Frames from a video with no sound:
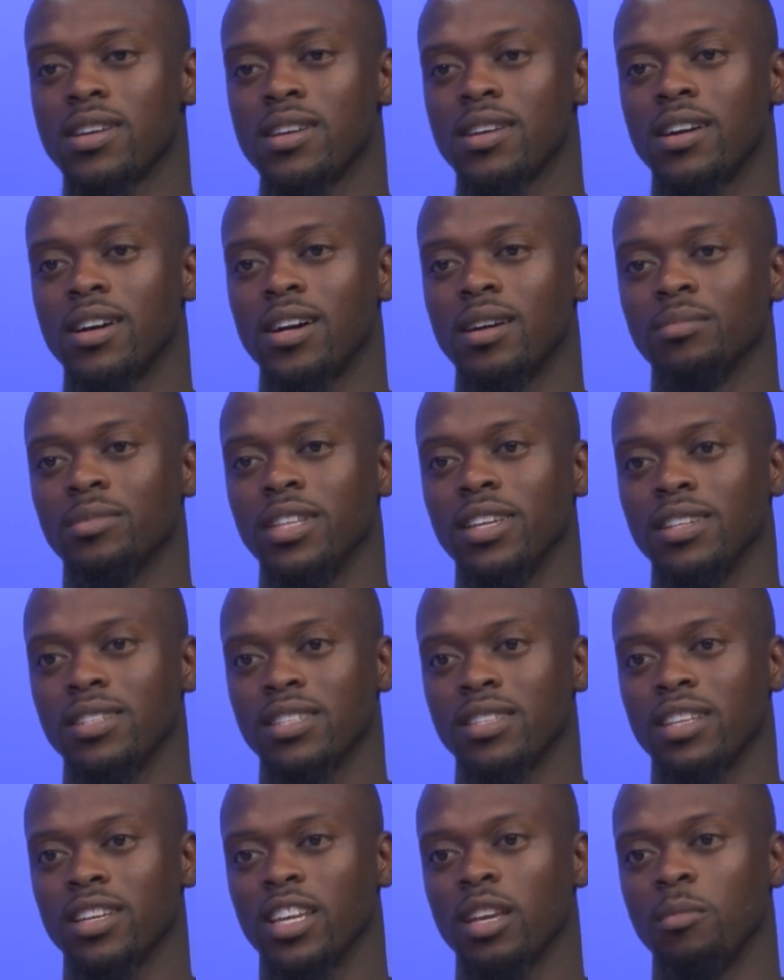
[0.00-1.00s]
um, things
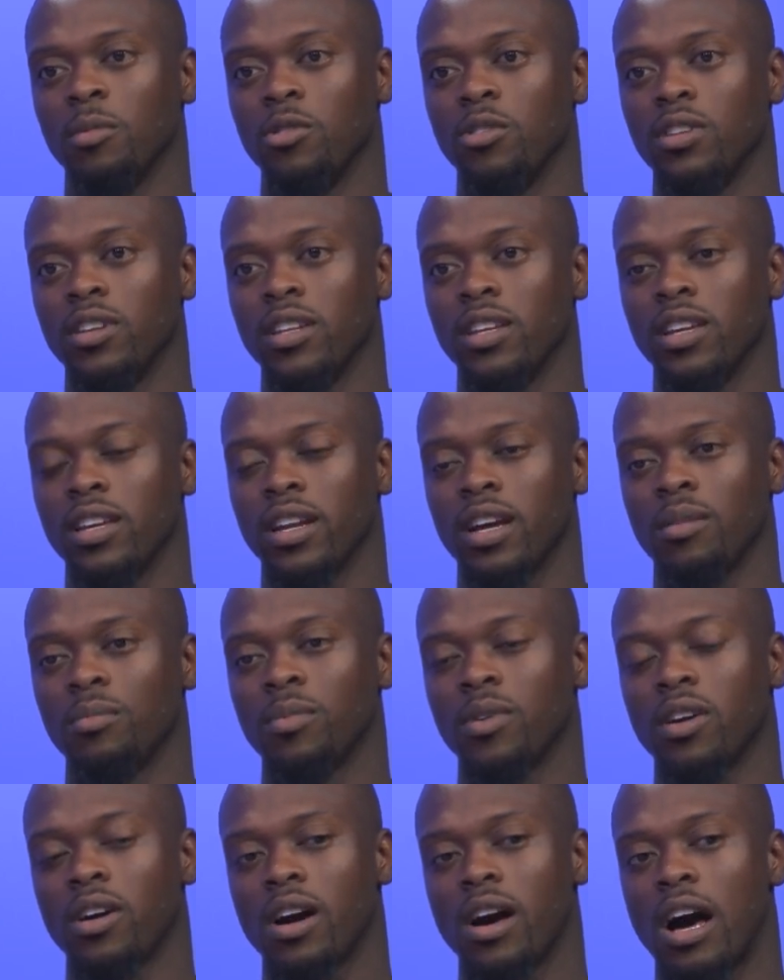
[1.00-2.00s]
in the community, and I'm
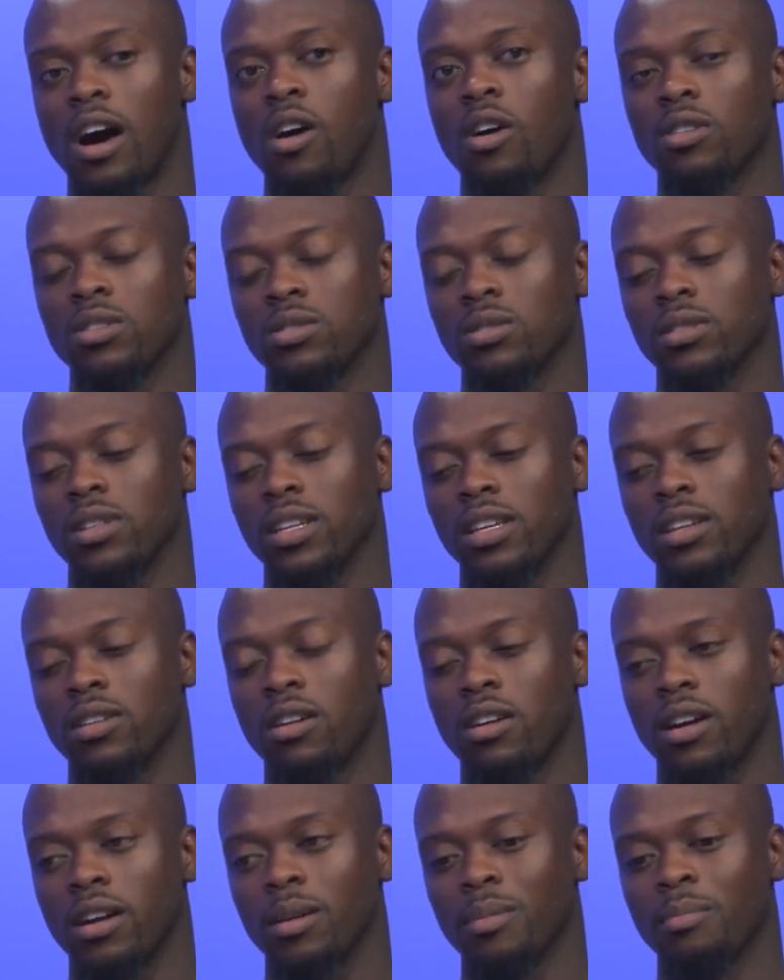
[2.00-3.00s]
I also lead
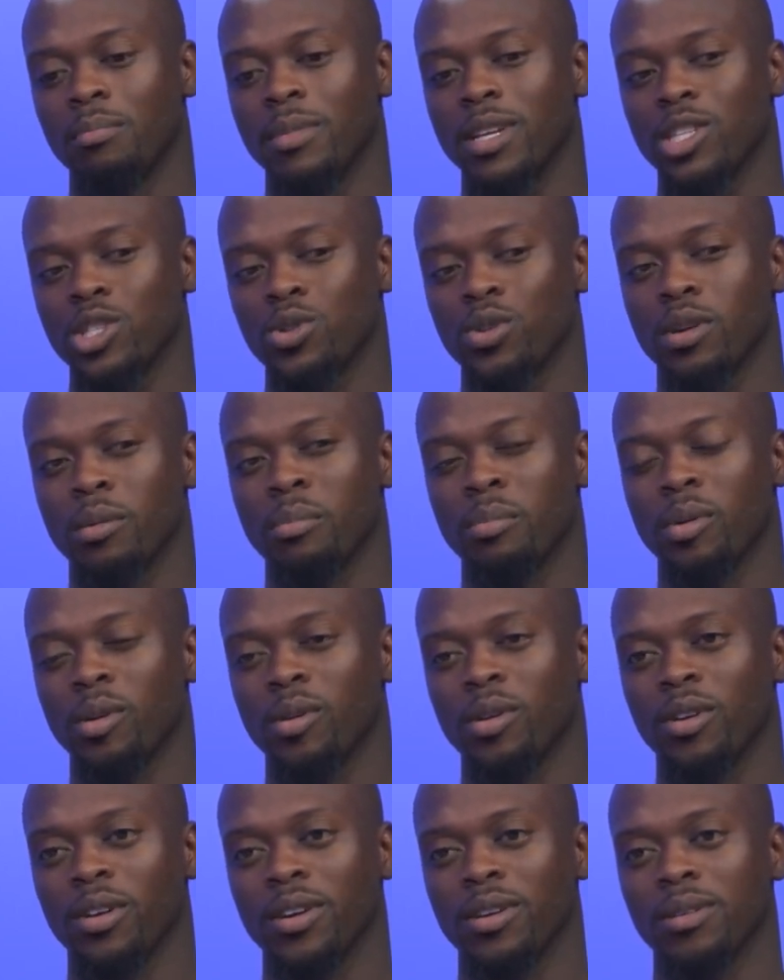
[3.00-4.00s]
our mentoring
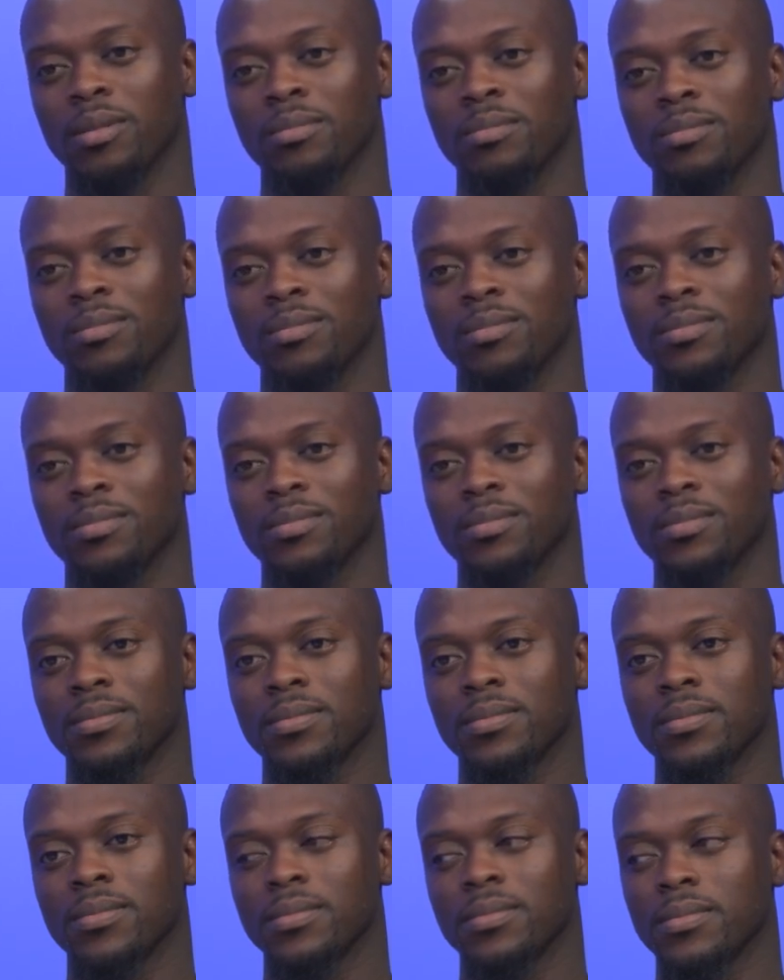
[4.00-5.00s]
program.
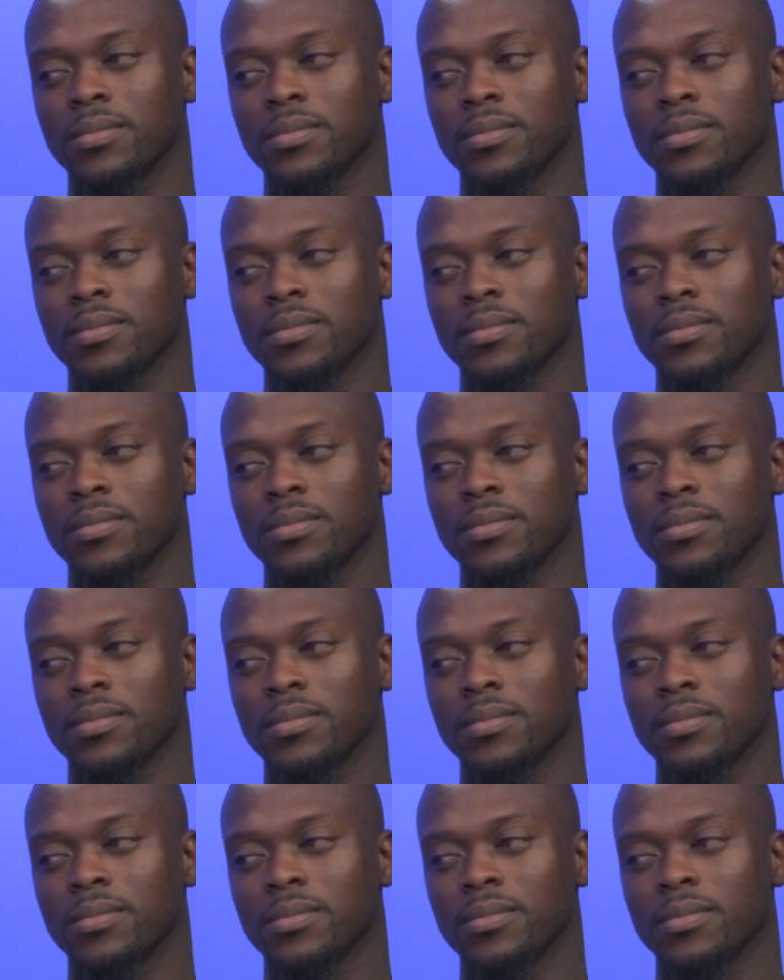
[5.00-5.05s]
Awesome,